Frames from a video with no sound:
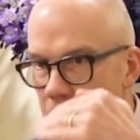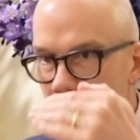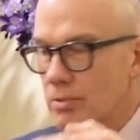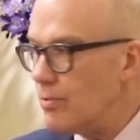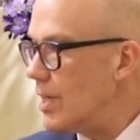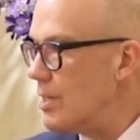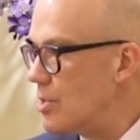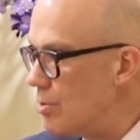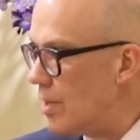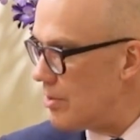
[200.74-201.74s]
If you can find
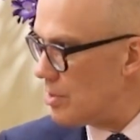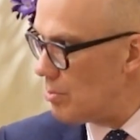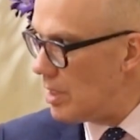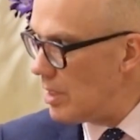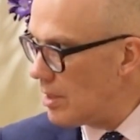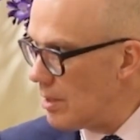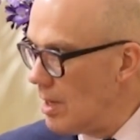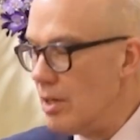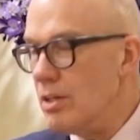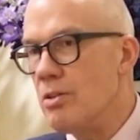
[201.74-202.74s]
2 hours a week,
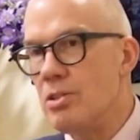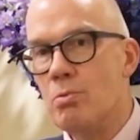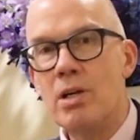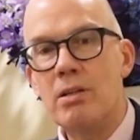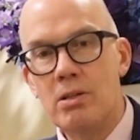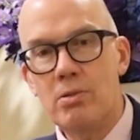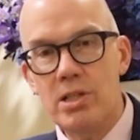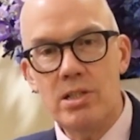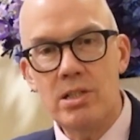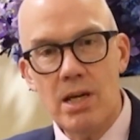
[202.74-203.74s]
so one of the
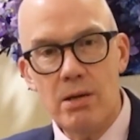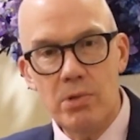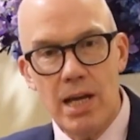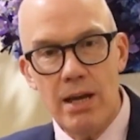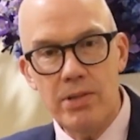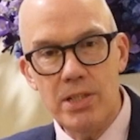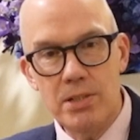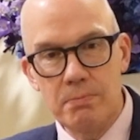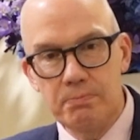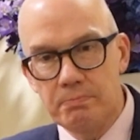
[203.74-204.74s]
questions I would have
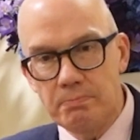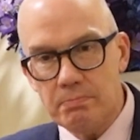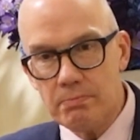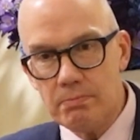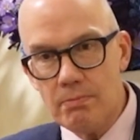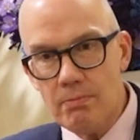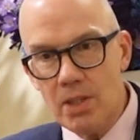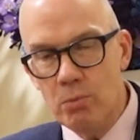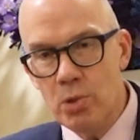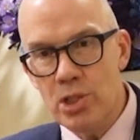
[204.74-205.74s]
is,
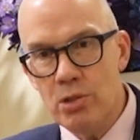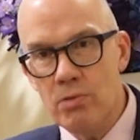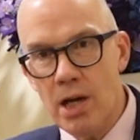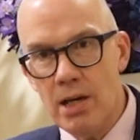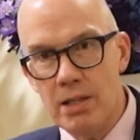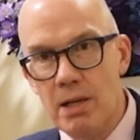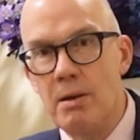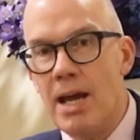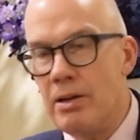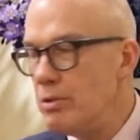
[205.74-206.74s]
how
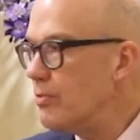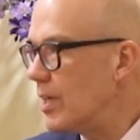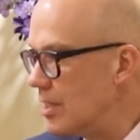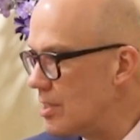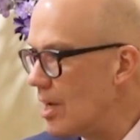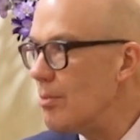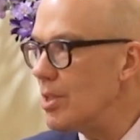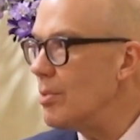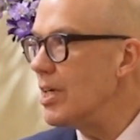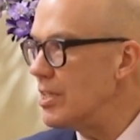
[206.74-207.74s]
do you find the time and
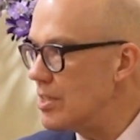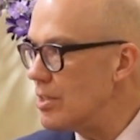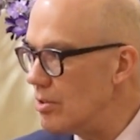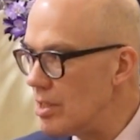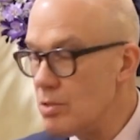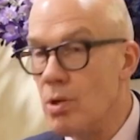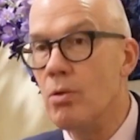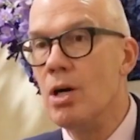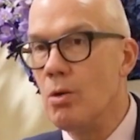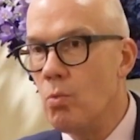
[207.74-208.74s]
the money to do this?
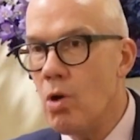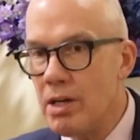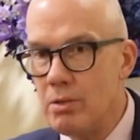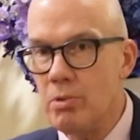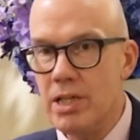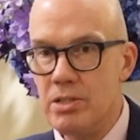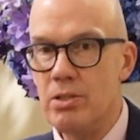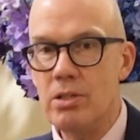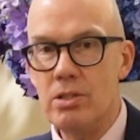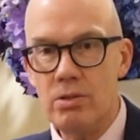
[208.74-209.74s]
Well, one of the ways you
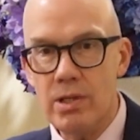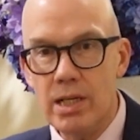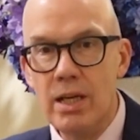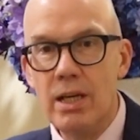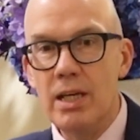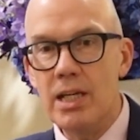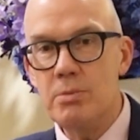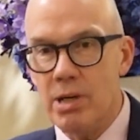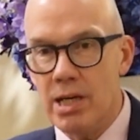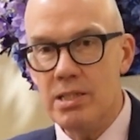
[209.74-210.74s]
can do it is
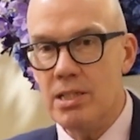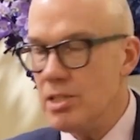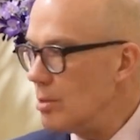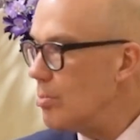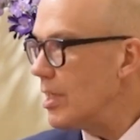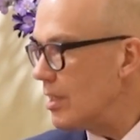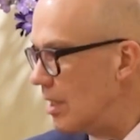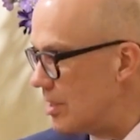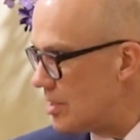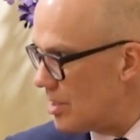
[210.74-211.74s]
by teaching bigger
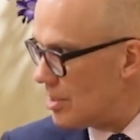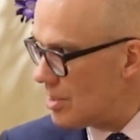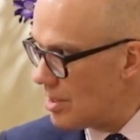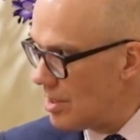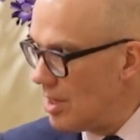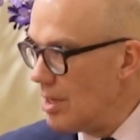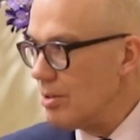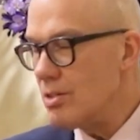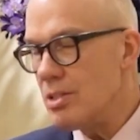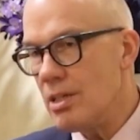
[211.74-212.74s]
classes,
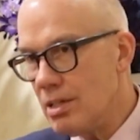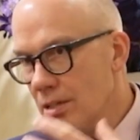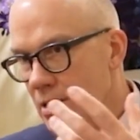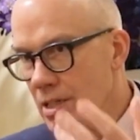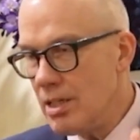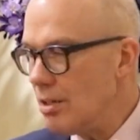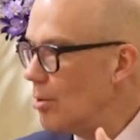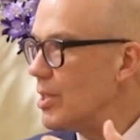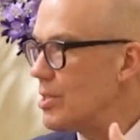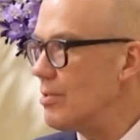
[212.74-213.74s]
because the
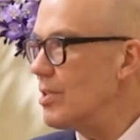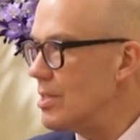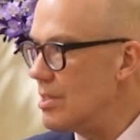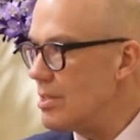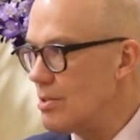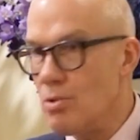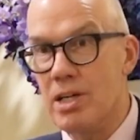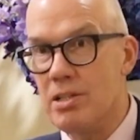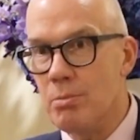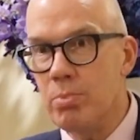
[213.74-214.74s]
economics of this is
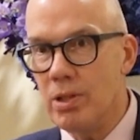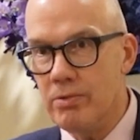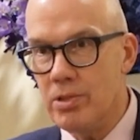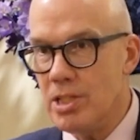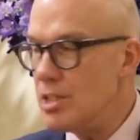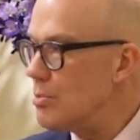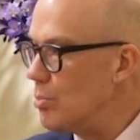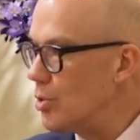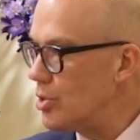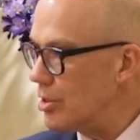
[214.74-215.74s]
quite simple. If you teach
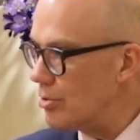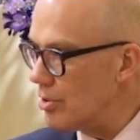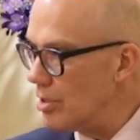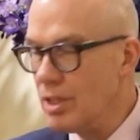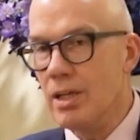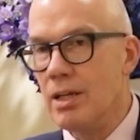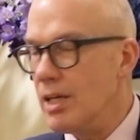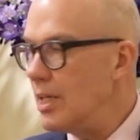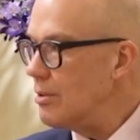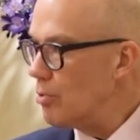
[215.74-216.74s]
more children
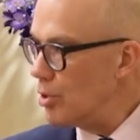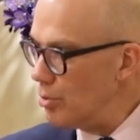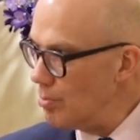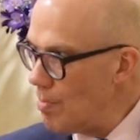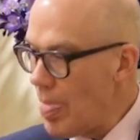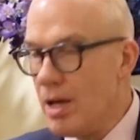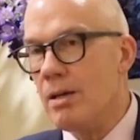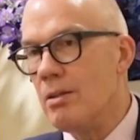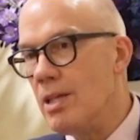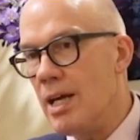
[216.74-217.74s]
in the room,
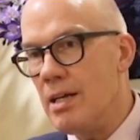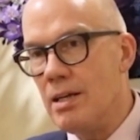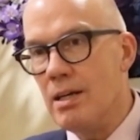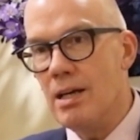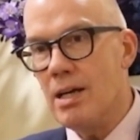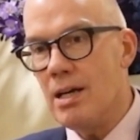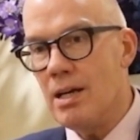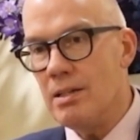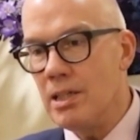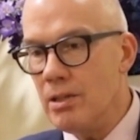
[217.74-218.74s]
then
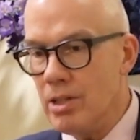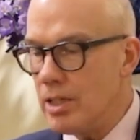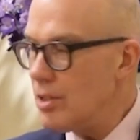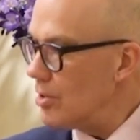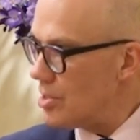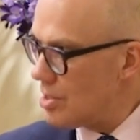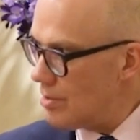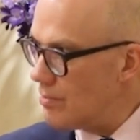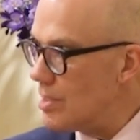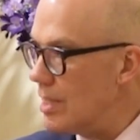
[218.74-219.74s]
the unit costs
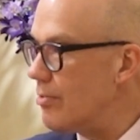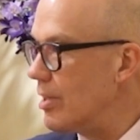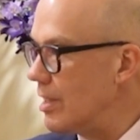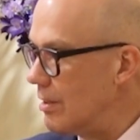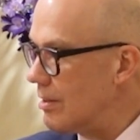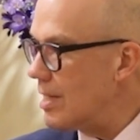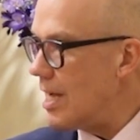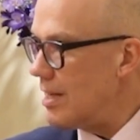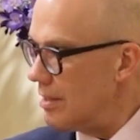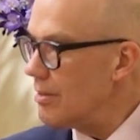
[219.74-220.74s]
of delivering
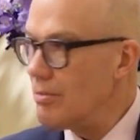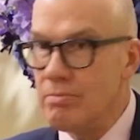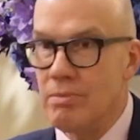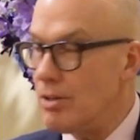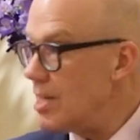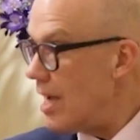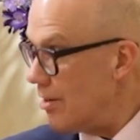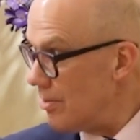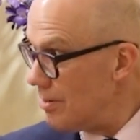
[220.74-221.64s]
that go down.